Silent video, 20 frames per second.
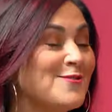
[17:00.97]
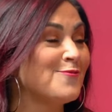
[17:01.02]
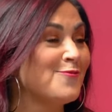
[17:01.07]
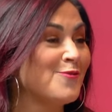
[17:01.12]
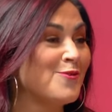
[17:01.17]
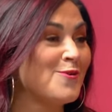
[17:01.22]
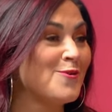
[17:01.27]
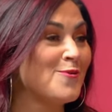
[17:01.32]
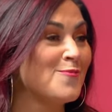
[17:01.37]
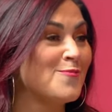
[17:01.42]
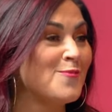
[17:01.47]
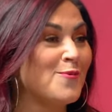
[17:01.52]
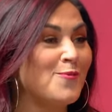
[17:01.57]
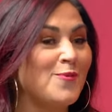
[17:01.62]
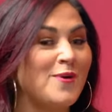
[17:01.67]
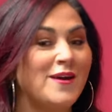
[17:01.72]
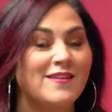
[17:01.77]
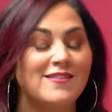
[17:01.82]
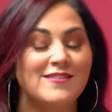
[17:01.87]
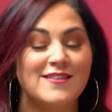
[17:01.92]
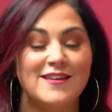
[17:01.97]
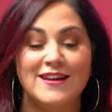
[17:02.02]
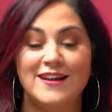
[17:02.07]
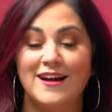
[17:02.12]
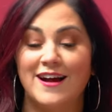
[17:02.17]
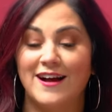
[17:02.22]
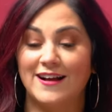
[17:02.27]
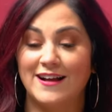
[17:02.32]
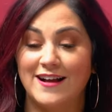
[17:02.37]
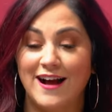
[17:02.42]
room with
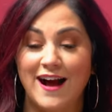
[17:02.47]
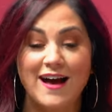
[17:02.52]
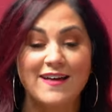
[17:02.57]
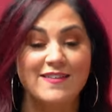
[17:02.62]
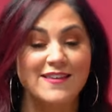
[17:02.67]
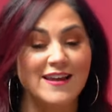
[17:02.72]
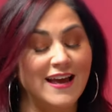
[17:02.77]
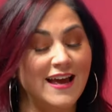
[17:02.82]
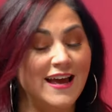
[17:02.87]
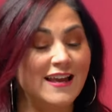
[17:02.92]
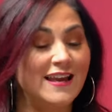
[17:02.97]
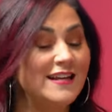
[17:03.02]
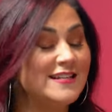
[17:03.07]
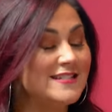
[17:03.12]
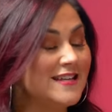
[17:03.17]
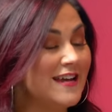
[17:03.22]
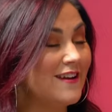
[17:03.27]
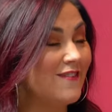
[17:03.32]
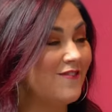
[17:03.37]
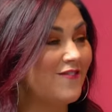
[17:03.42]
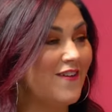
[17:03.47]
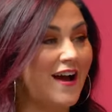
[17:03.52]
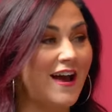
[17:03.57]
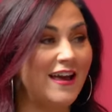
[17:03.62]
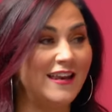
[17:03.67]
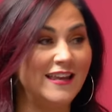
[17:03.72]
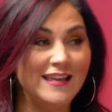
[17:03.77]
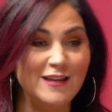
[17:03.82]
a guy that I had identified.